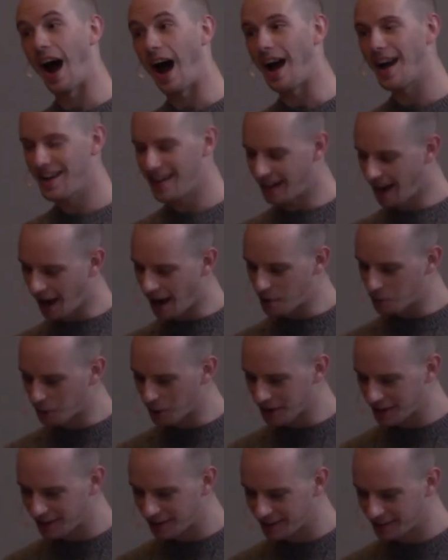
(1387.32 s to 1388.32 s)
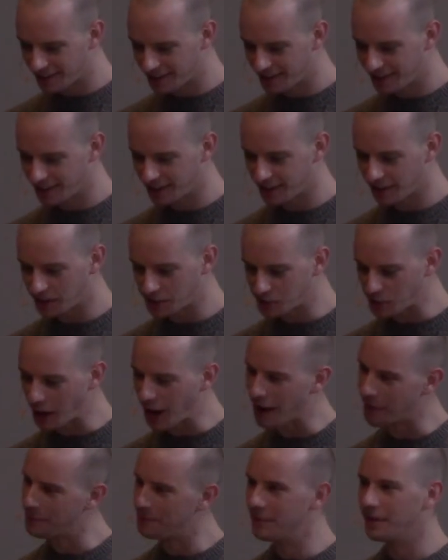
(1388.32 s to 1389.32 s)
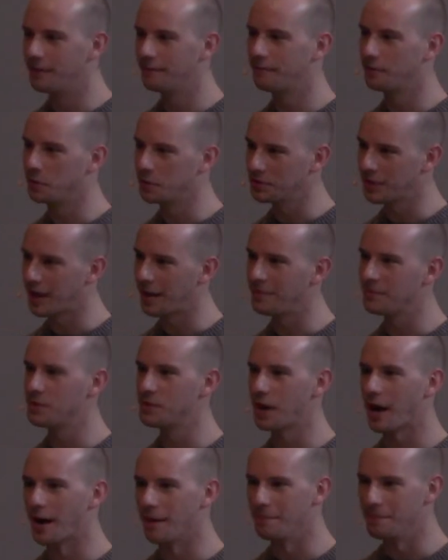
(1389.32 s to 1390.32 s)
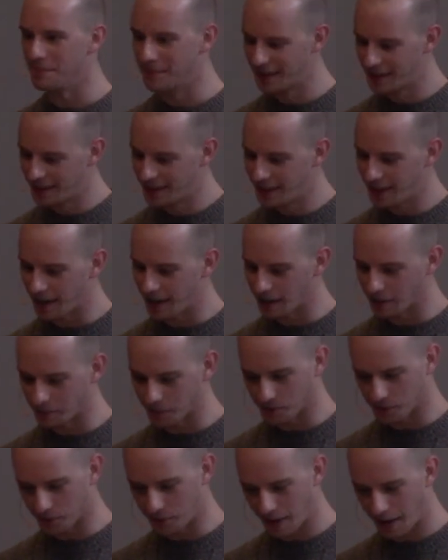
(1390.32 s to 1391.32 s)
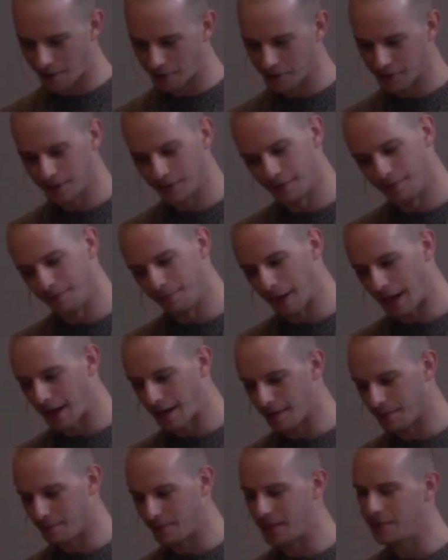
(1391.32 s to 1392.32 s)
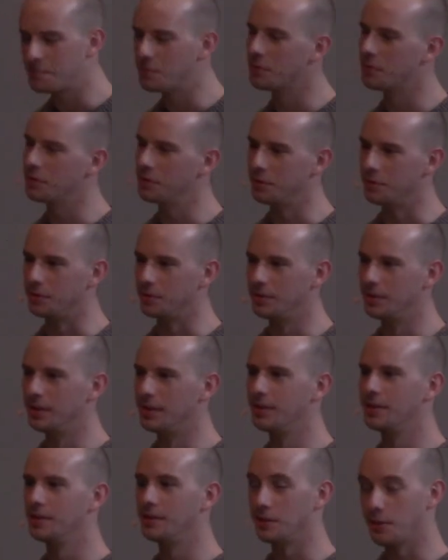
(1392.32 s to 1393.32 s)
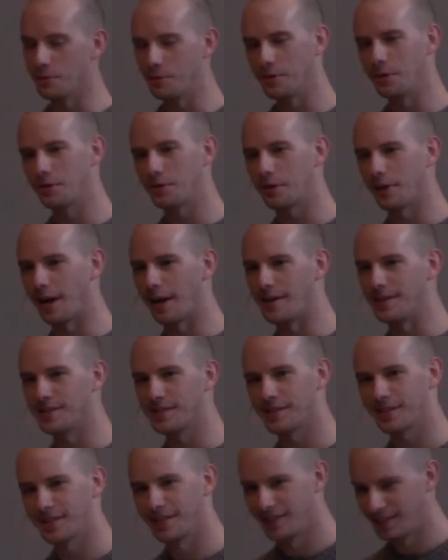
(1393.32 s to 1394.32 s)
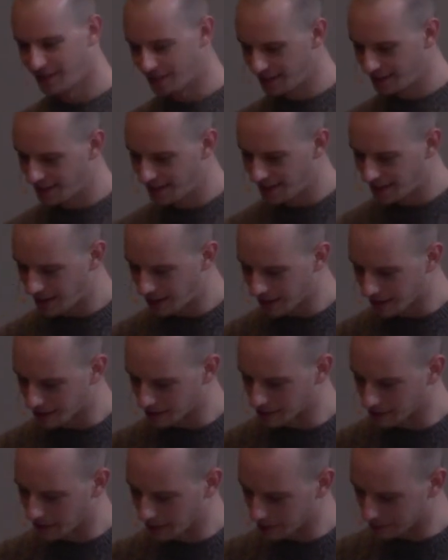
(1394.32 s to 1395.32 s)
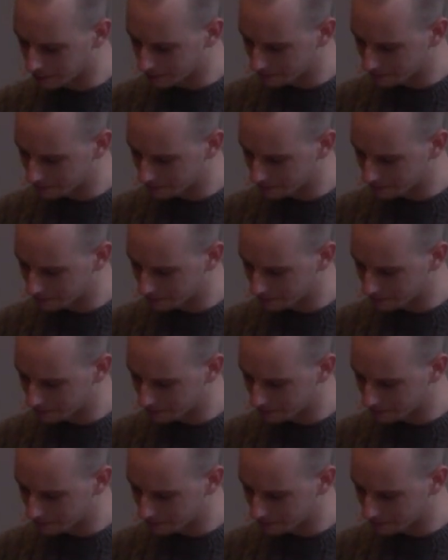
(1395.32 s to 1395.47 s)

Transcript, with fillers: I I work a job, full-time job, and I'm surrounded by people who don't know Christ. And uh,